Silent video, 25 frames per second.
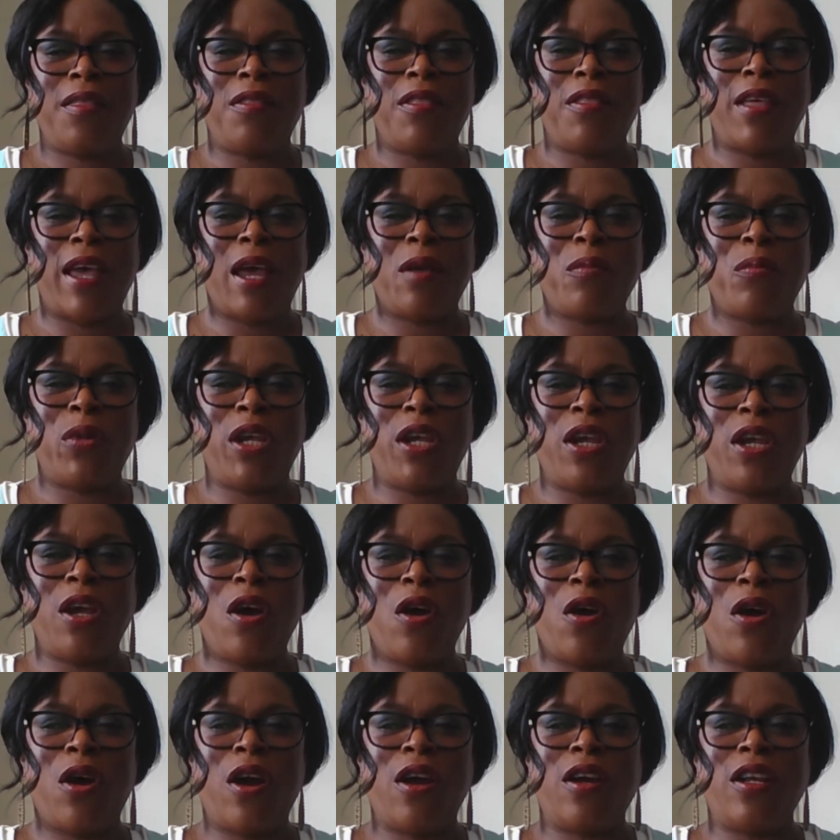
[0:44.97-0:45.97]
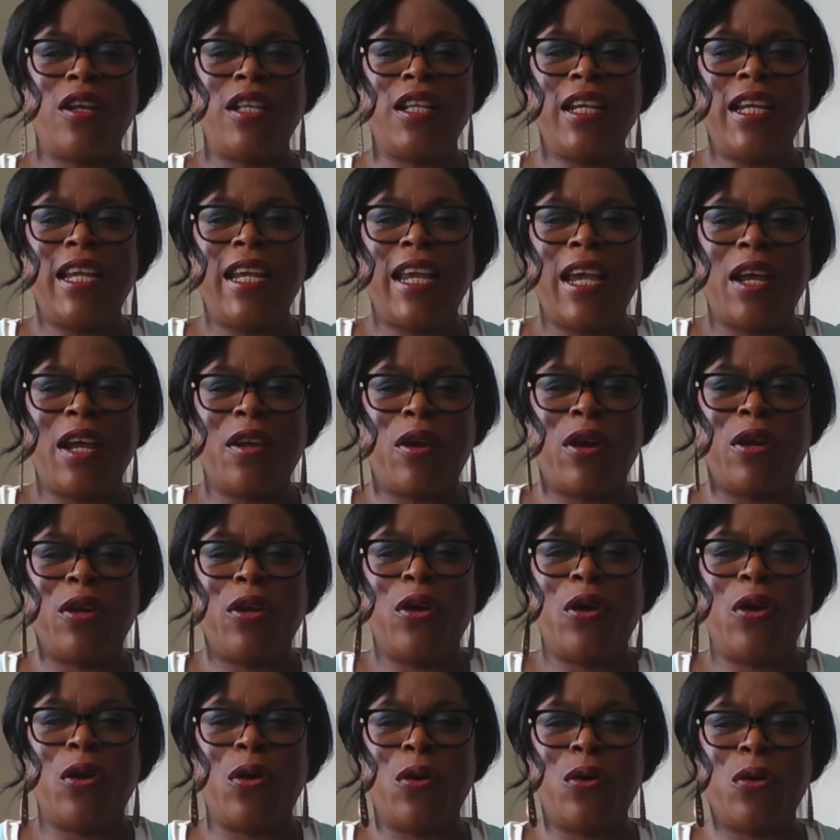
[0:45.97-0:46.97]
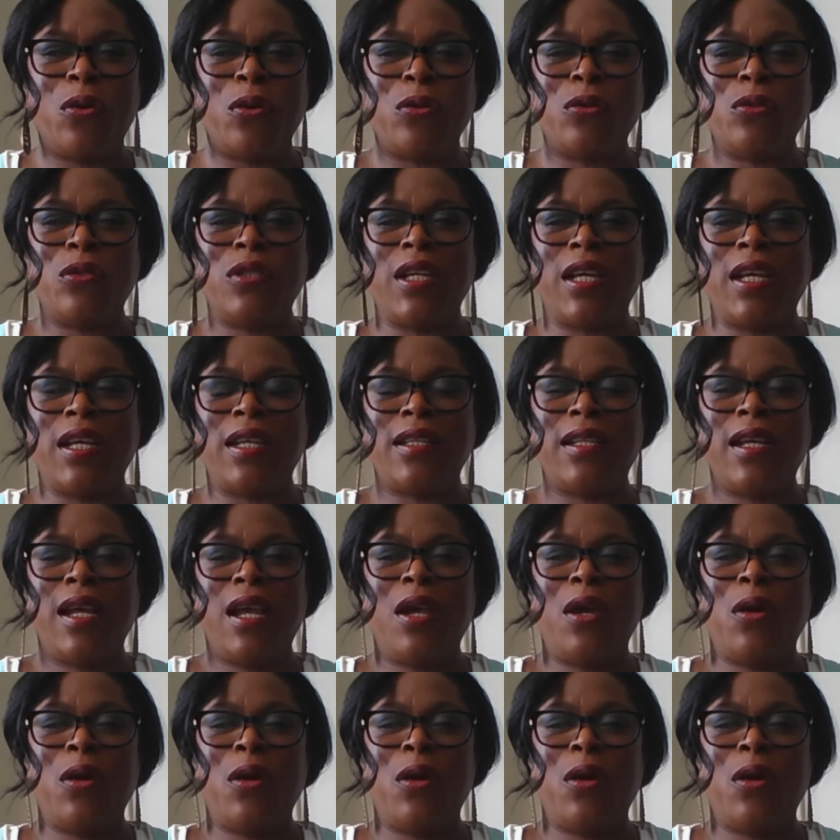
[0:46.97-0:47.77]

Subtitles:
that we are looking at our goals and